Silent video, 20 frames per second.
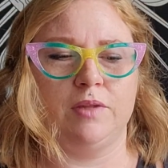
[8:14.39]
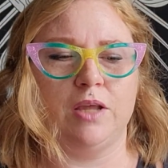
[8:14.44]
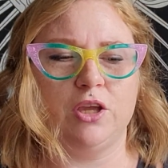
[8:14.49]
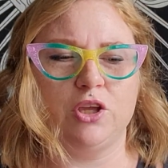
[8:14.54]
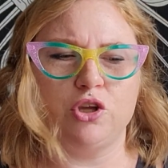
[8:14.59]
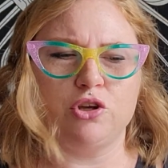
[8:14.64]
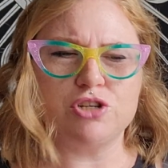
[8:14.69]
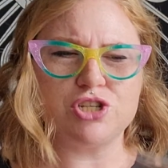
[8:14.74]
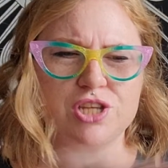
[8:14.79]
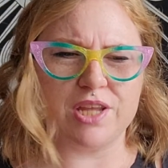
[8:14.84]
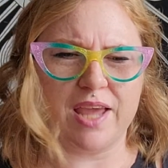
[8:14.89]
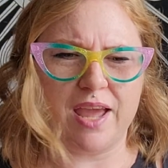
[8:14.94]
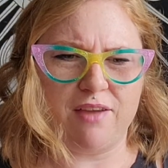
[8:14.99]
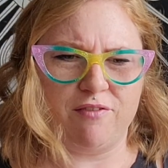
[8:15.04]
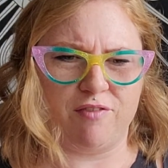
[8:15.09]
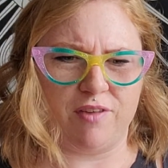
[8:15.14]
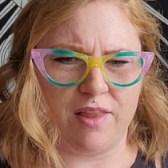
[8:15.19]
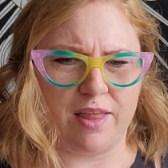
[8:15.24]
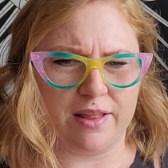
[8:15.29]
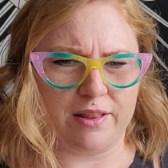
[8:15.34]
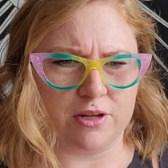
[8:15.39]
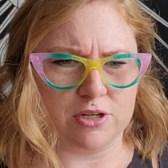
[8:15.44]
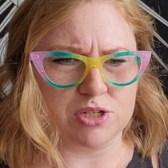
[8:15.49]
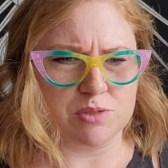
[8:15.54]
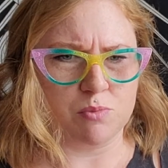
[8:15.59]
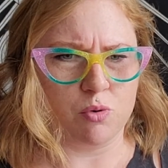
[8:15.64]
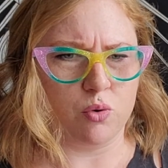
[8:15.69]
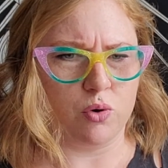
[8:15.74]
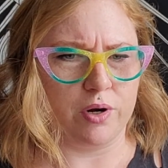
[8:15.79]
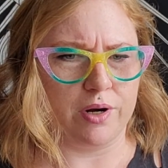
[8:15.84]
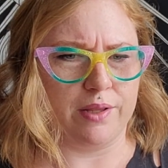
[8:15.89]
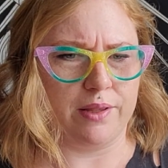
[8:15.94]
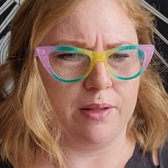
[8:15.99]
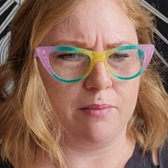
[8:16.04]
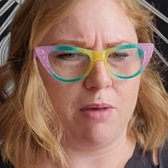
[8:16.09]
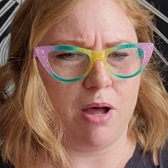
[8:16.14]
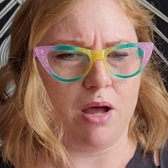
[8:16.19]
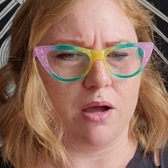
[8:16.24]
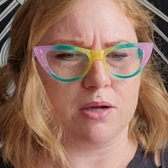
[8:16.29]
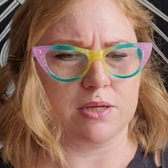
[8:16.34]
Usually I feel like there's more in the
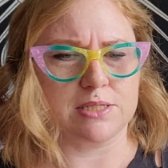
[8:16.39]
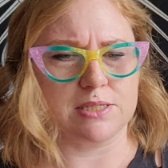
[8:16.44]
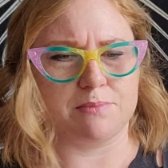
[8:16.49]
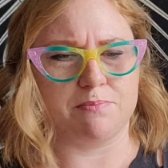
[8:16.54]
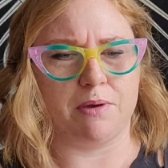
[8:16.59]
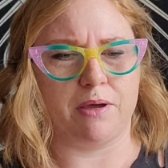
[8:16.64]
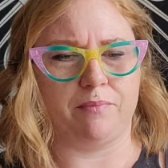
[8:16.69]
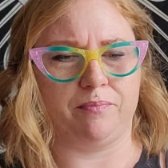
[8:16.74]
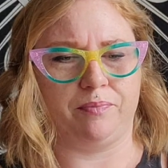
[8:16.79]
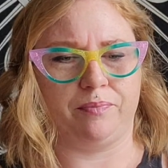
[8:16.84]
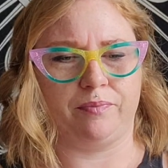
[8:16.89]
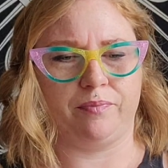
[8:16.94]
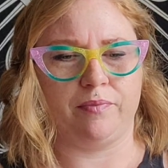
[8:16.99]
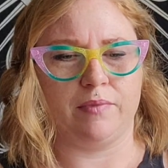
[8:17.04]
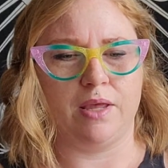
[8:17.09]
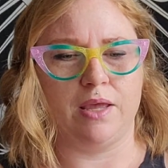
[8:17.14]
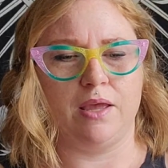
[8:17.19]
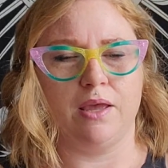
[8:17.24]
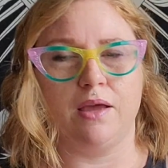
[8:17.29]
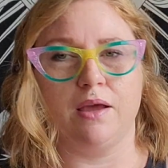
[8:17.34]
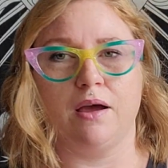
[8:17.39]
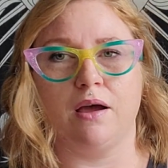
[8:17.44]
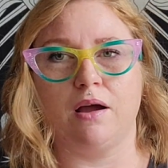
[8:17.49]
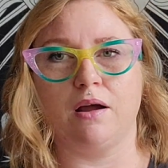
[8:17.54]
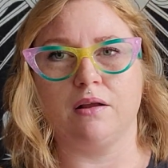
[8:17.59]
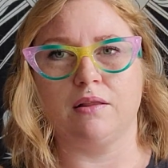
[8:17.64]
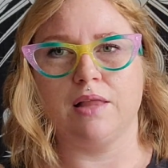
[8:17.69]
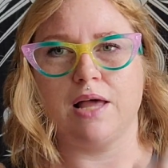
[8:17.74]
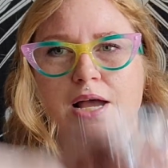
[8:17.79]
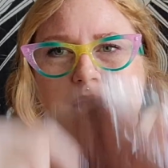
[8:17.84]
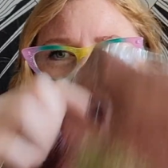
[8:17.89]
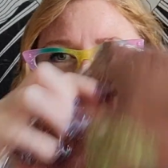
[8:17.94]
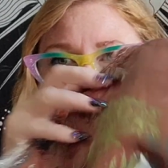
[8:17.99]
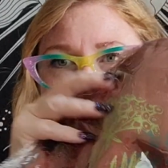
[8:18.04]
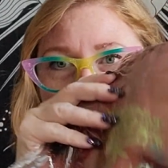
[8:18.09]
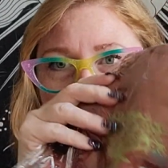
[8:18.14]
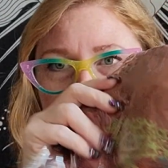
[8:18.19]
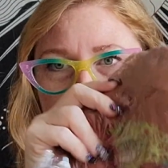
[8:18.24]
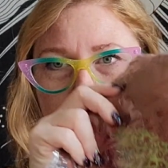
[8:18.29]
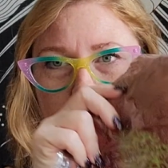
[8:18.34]
box, but our last
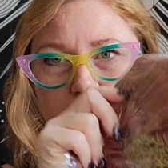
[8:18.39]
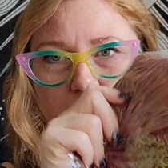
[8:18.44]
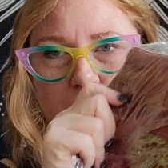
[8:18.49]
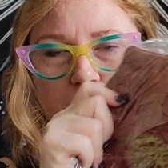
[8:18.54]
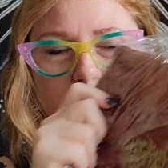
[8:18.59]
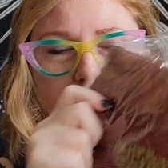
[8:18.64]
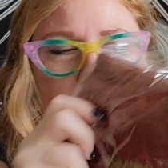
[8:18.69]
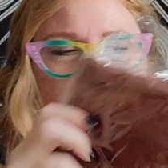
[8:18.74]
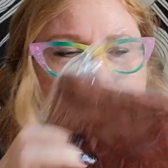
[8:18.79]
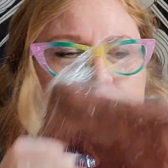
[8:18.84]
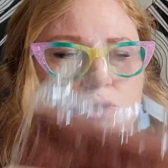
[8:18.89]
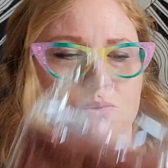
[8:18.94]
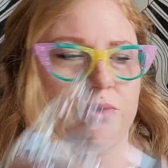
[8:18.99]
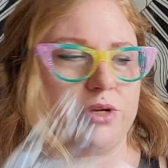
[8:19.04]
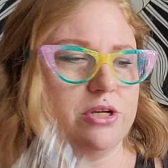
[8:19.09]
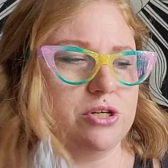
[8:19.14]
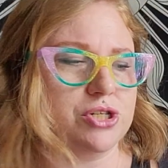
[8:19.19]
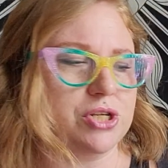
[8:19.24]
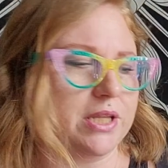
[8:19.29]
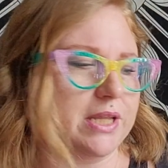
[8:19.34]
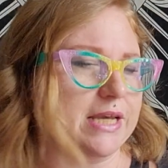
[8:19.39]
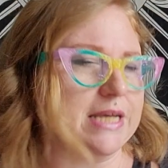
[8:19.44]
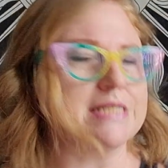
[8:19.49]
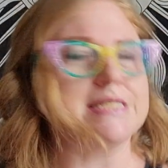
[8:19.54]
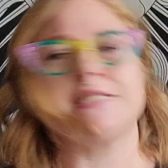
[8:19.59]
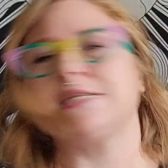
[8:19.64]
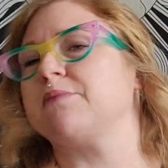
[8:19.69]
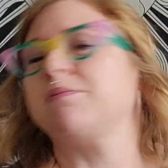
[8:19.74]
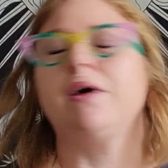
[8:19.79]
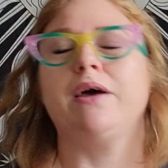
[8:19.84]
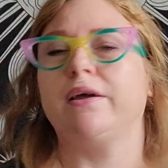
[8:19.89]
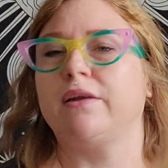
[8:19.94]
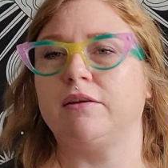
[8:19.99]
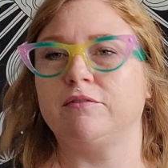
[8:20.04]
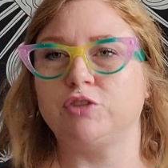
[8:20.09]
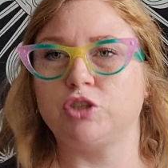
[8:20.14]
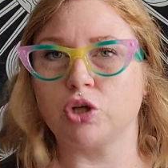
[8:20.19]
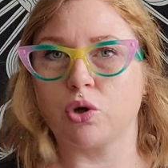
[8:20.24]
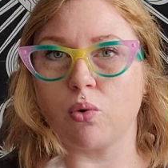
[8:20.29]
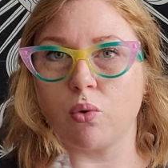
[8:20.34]
item. So we usually get some kind
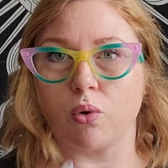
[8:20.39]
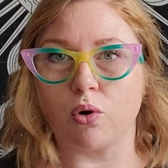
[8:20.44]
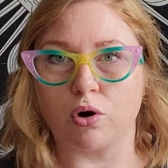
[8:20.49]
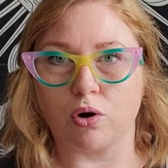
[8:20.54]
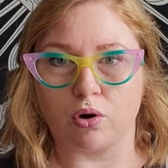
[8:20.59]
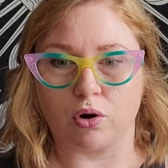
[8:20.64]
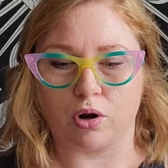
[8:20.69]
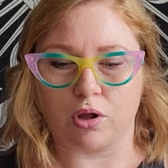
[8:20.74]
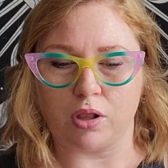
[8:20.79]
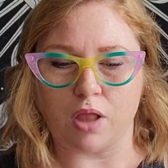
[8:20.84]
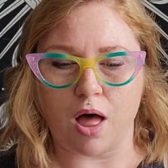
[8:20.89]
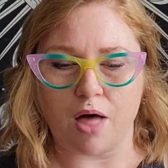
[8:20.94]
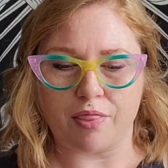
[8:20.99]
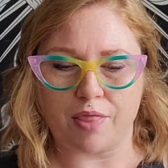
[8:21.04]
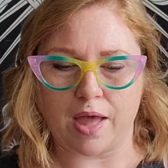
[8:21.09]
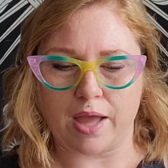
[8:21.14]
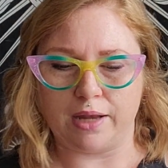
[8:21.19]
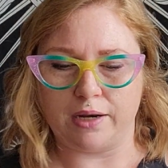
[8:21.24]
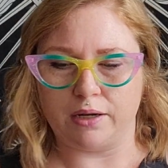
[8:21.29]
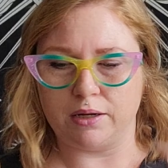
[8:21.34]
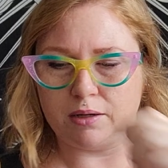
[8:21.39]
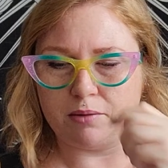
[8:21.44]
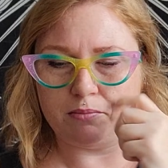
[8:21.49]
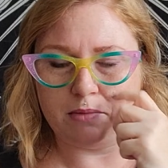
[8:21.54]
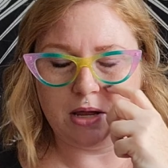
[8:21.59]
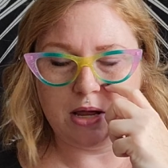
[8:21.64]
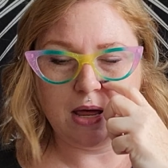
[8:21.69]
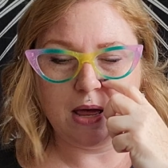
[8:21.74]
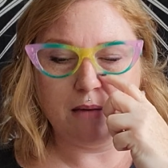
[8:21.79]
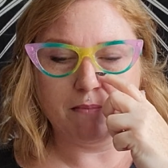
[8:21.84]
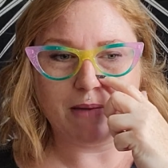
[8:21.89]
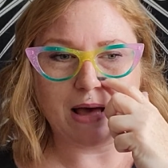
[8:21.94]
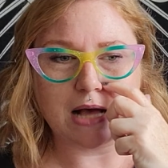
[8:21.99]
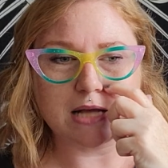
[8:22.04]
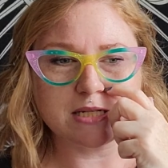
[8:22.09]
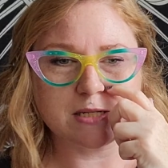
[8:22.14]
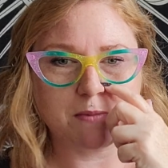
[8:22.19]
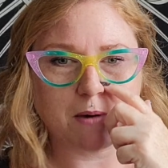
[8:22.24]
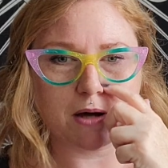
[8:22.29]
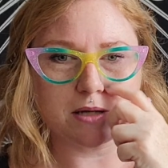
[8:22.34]
of decor or cloth item.
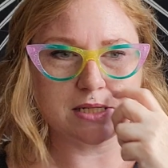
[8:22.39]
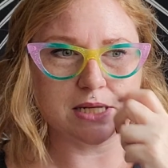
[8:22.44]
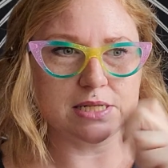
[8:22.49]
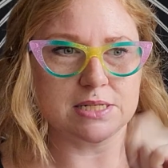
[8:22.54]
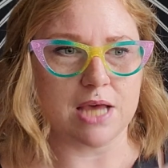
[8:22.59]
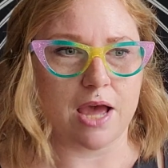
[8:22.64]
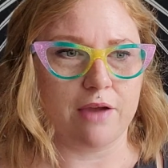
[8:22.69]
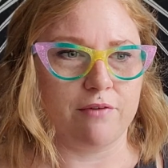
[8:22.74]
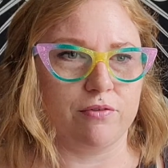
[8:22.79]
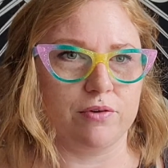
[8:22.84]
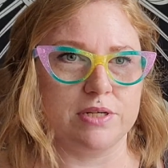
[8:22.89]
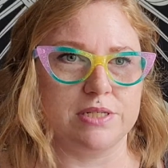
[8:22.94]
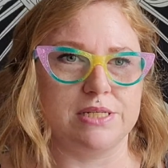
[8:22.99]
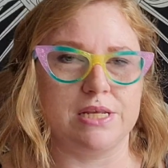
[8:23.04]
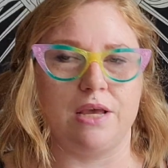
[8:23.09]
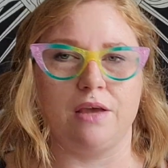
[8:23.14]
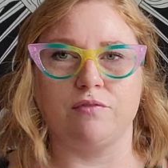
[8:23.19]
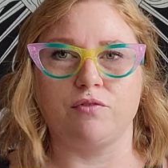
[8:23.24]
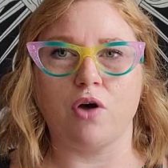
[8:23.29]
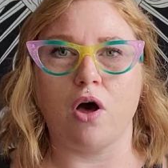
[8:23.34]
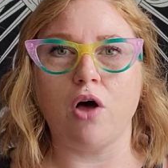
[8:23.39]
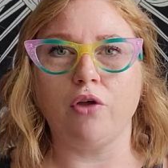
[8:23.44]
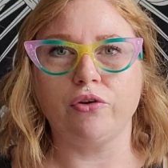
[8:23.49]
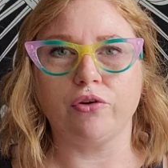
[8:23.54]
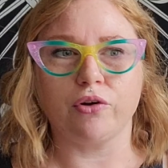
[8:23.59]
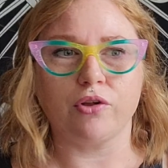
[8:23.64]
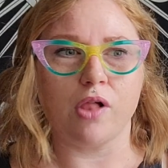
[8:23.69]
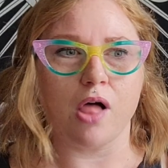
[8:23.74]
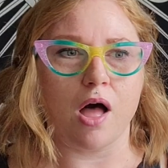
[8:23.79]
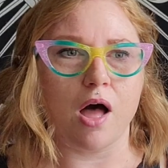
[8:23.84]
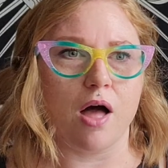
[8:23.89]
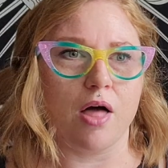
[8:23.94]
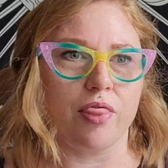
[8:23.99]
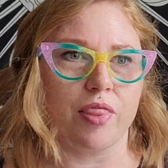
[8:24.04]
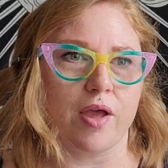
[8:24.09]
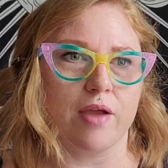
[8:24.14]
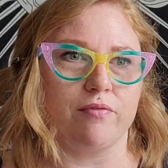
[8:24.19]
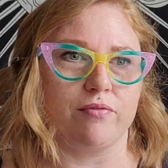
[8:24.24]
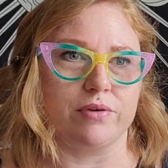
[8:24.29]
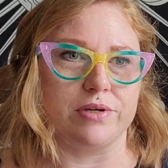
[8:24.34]
Past boxes, I've received altar cloth.
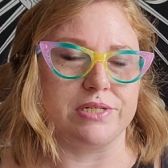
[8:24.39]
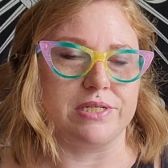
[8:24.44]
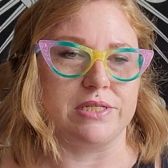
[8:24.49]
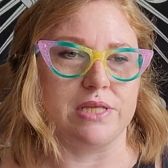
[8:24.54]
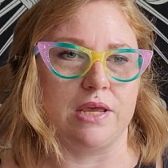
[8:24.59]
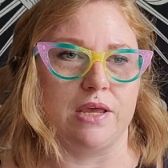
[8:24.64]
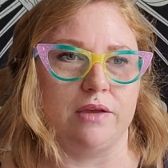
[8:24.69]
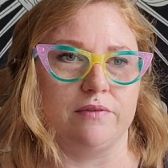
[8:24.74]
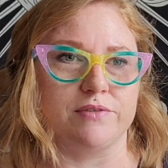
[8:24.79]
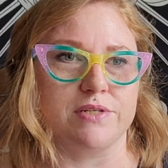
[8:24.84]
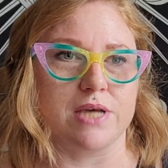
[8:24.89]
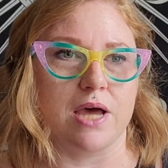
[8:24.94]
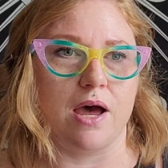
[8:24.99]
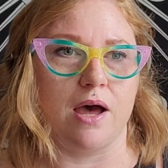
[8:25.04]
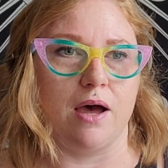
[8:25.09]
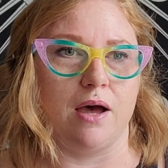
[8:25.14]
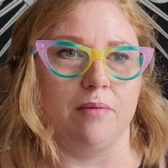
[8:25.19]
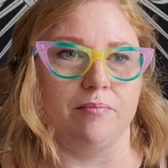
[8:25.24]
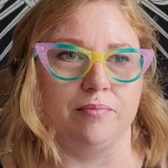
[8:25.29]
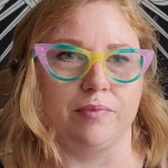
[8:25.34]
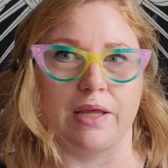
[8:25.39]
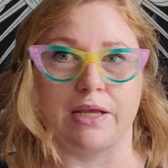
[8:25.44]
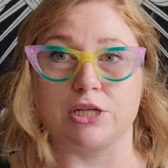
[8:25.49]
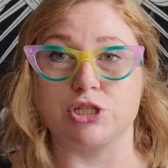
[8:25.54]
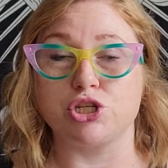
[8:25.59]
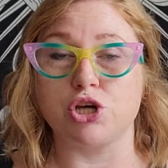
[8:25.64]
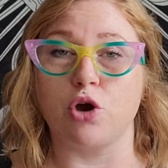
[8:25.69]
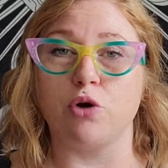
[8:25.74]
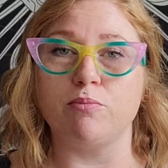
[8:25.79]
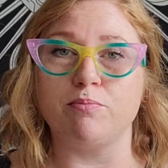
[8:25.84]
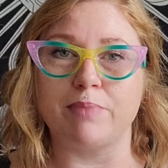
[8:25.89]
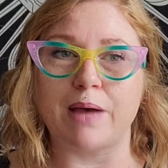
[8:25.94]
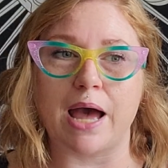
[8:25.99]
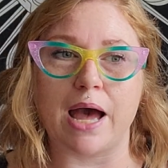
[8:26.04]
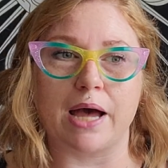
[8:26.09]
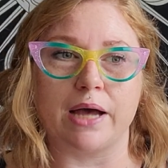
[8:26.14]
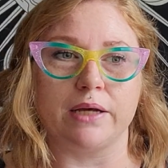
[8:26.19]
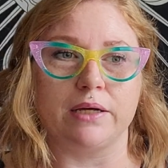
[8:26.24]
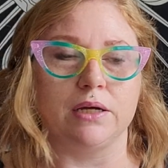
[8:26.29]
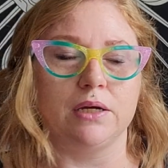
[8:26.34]
I've received um, like a tote
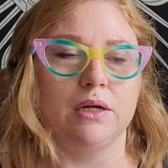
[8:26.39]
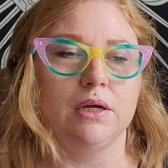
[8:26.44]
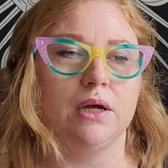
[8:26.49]
bag.